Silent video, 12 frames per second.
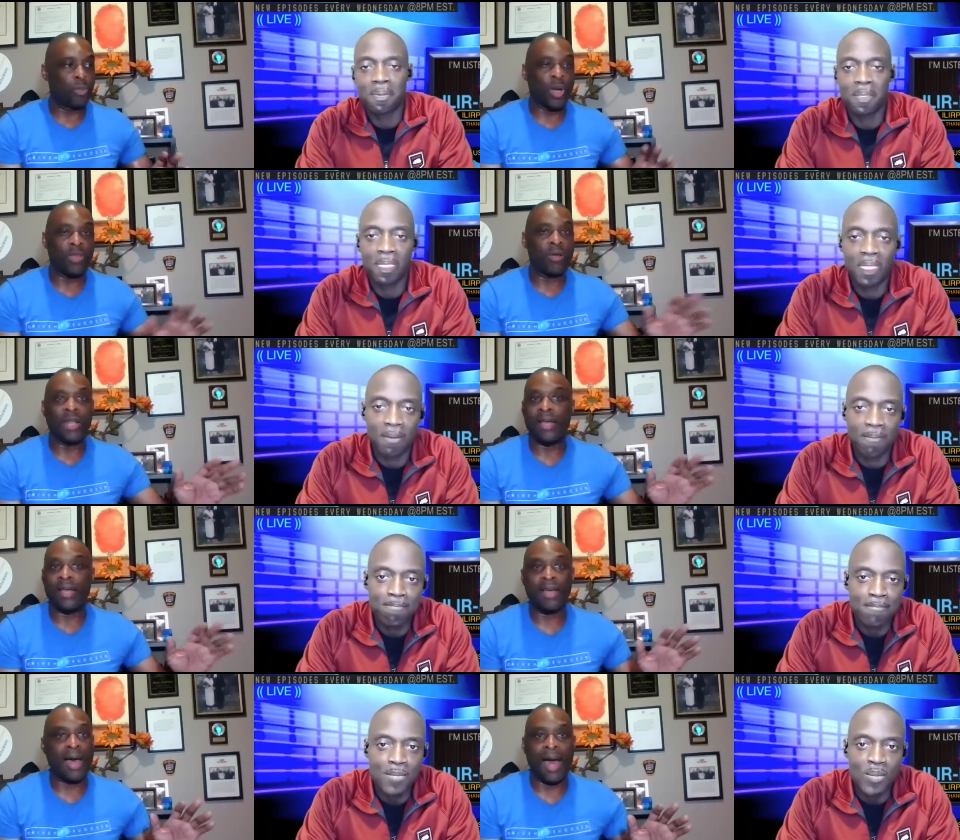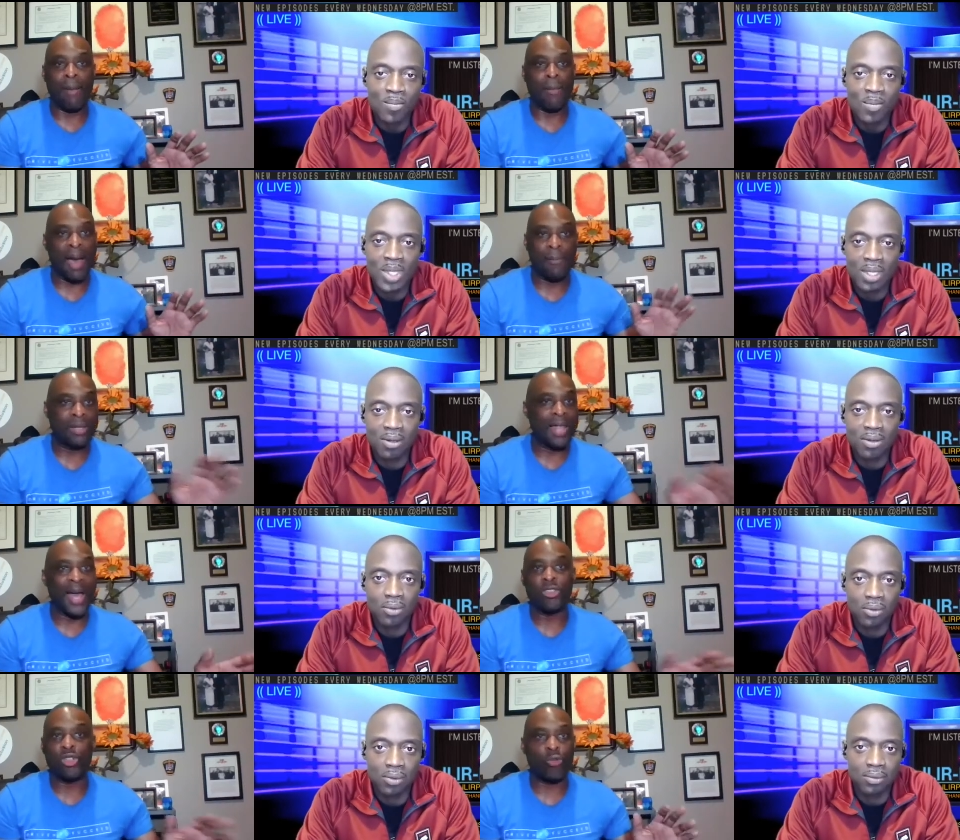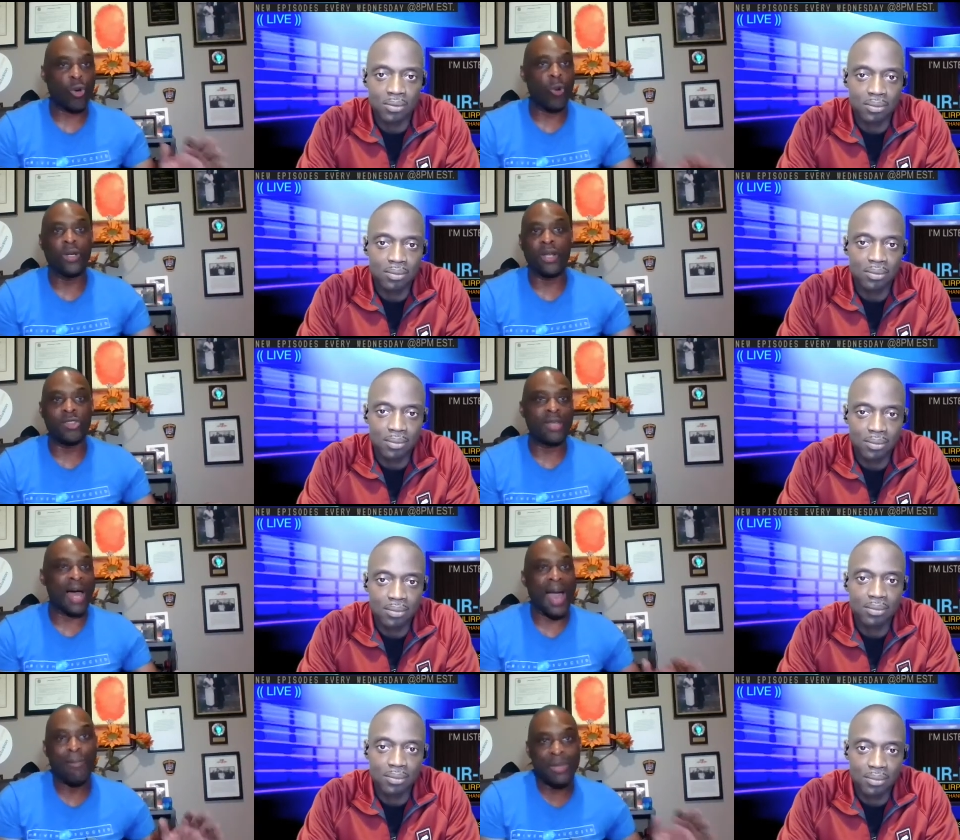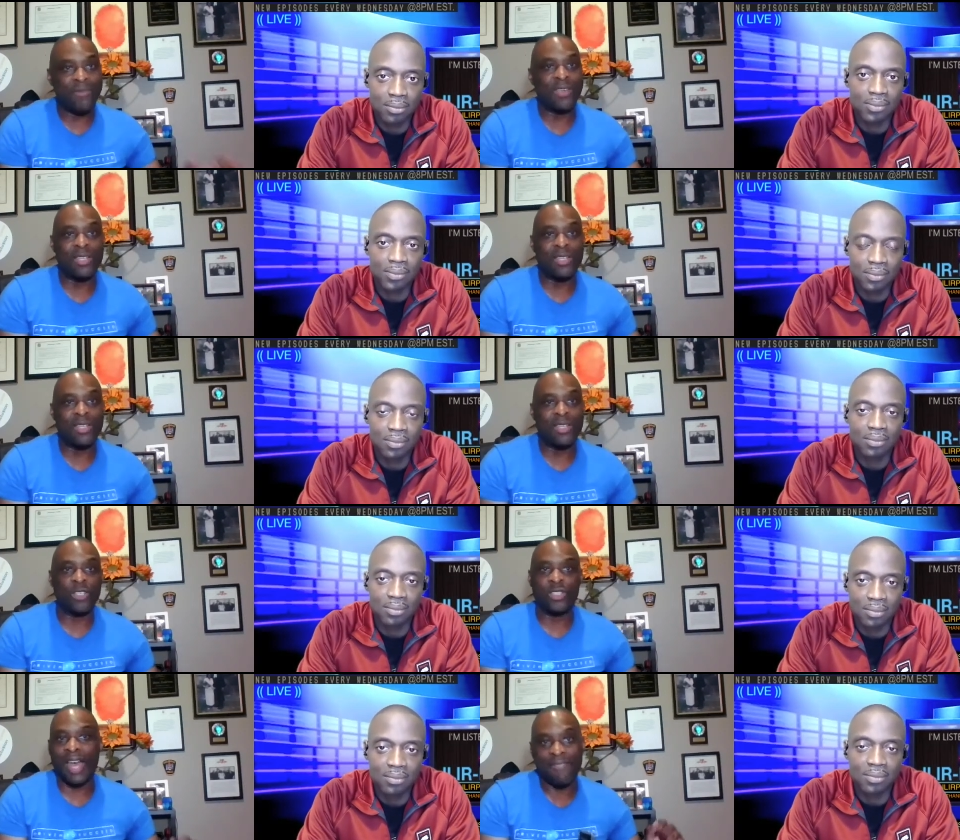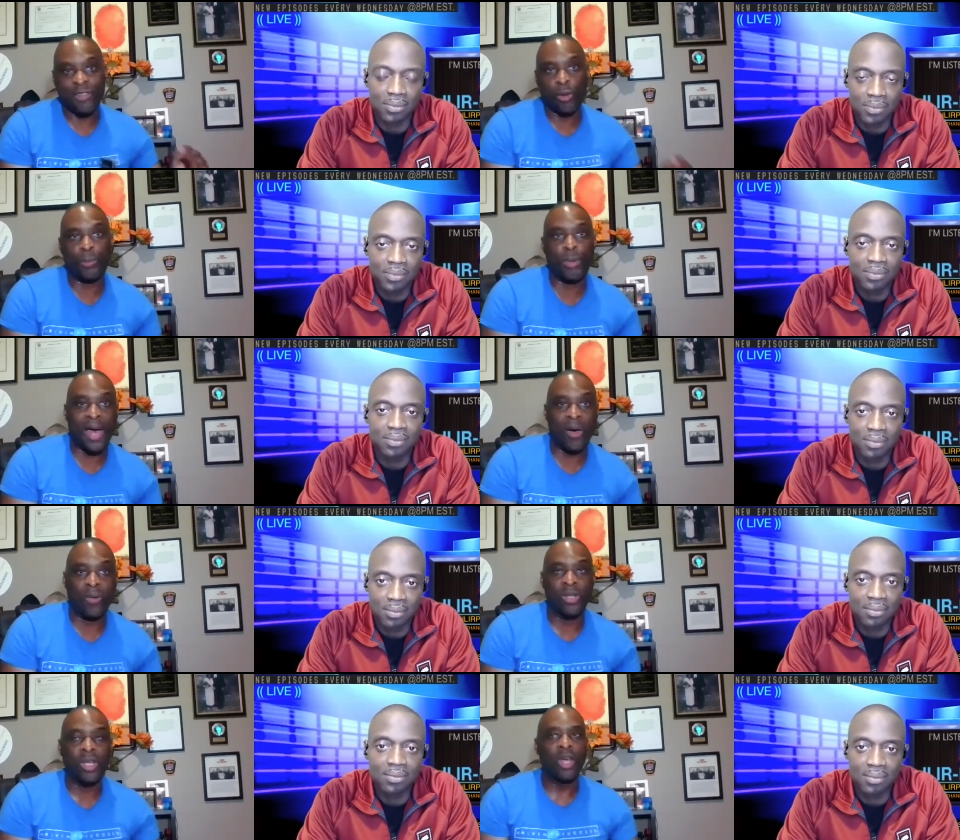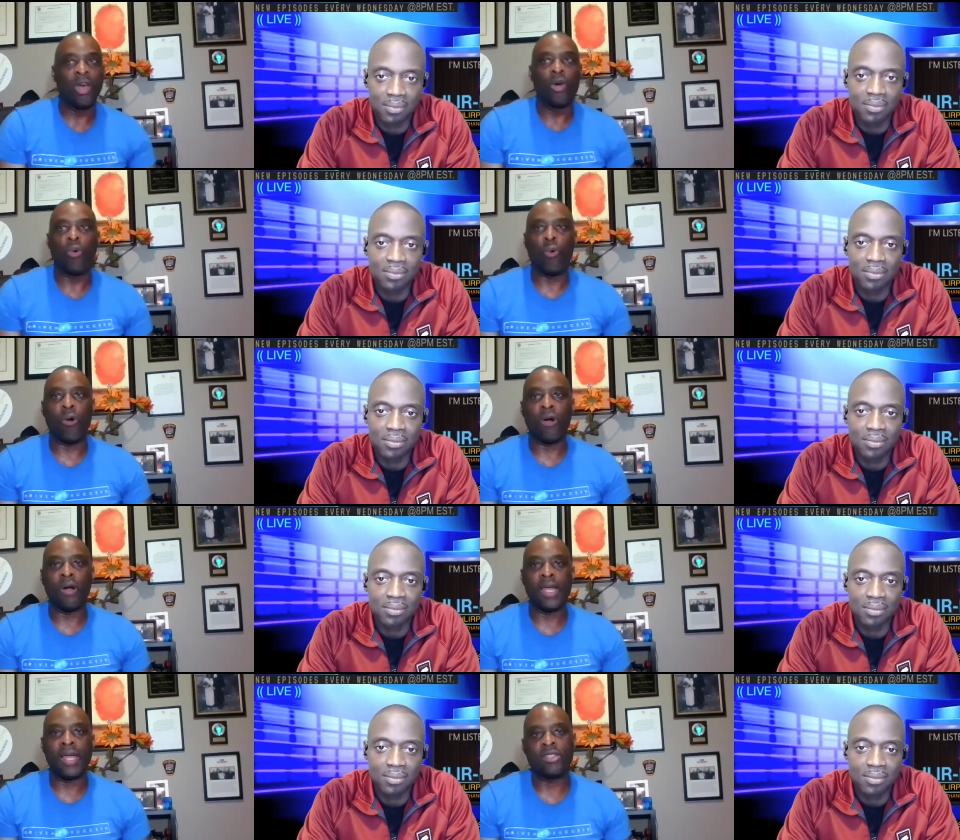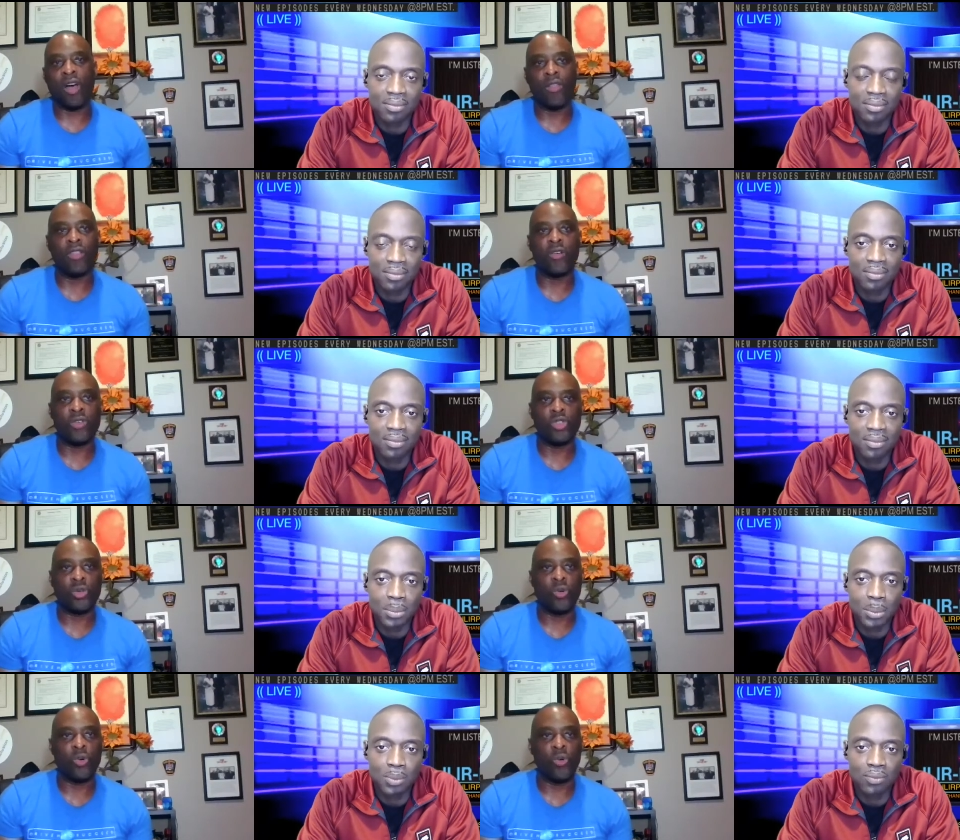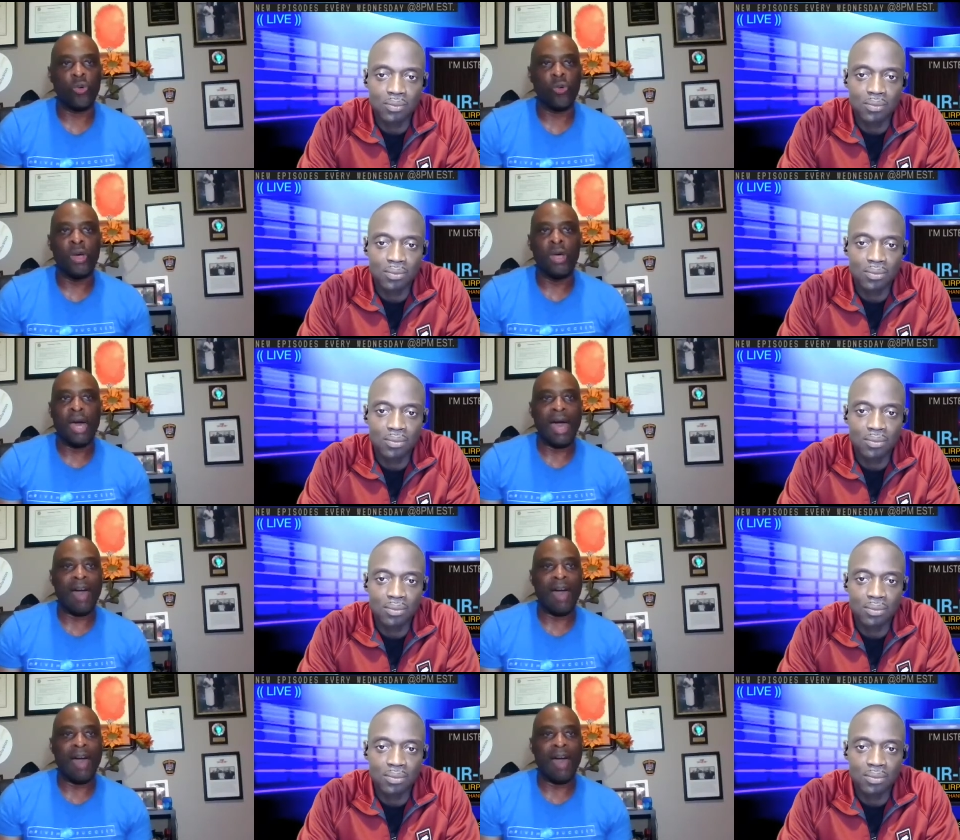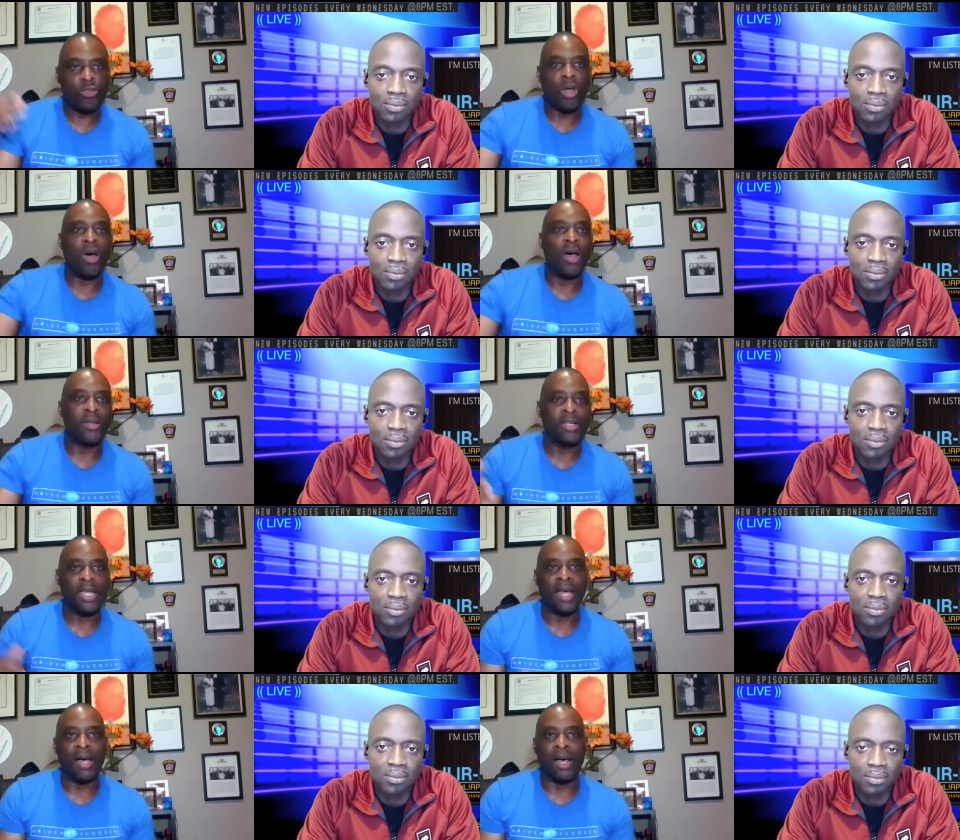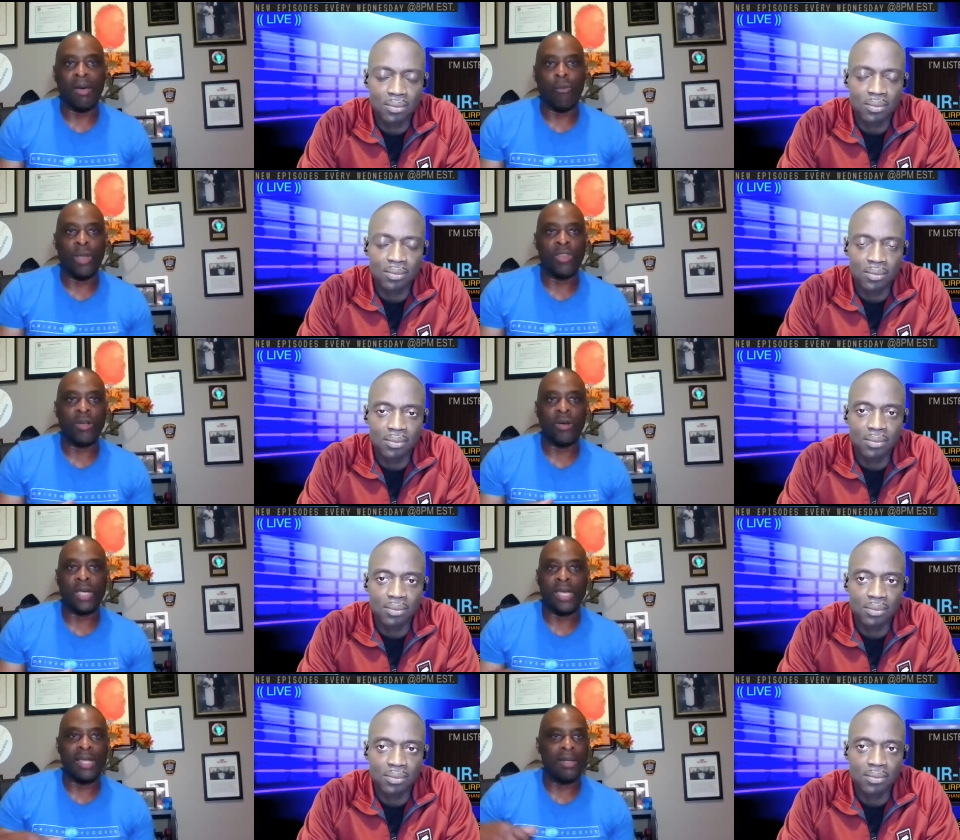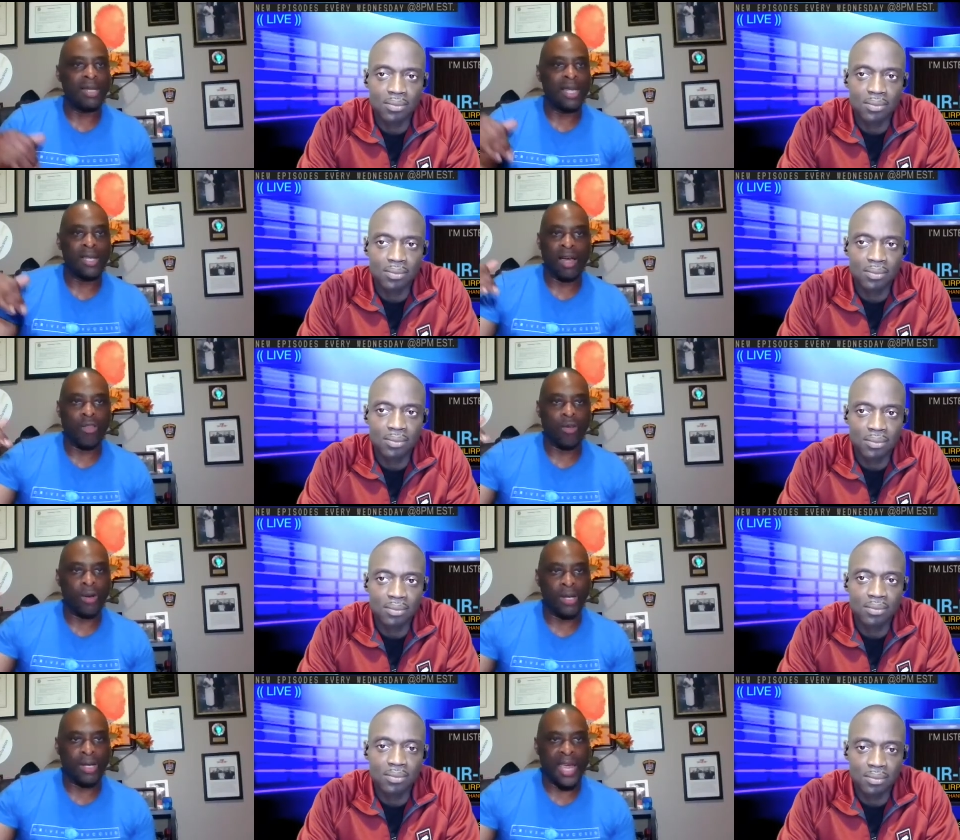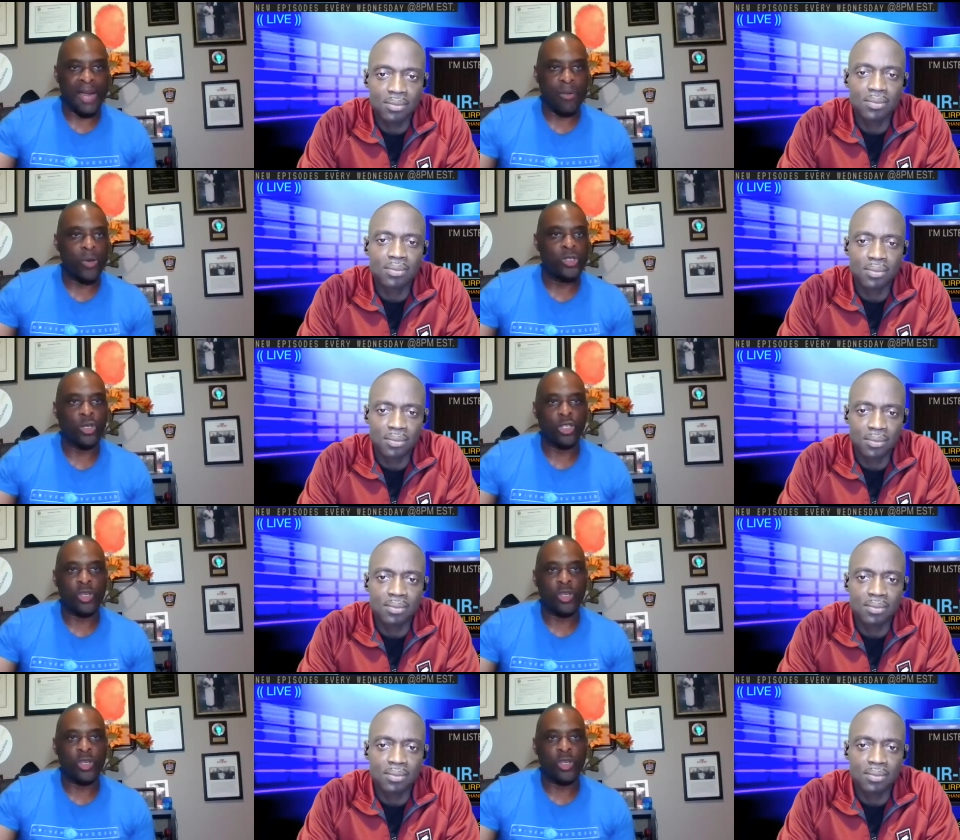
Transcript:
Speaker 1: brother, like, I'm glad you wrote this. I'm living in Jane and Finch and I feel proud. Or it's others who have moved on, whether in other neighborhoods or